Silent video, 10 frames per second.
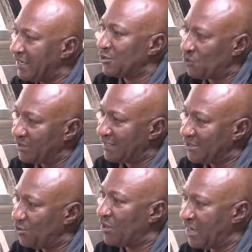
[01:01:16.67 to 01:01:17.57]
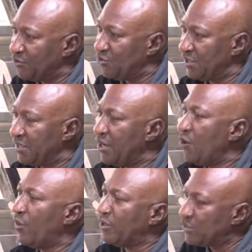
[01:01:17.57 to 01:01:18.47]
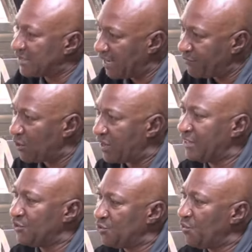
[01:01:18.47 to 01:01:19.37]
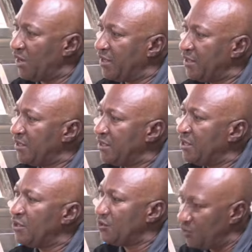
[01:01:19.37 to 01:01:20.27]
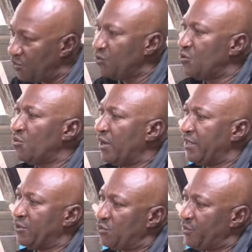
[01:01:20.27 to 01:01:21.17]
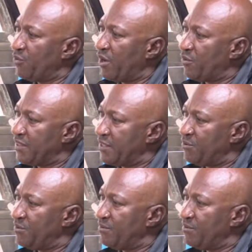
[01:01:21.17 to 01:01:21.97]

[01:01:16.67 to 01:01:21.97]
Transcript: in this context, your country. When you serve your country well, you will do well. It will be well with you.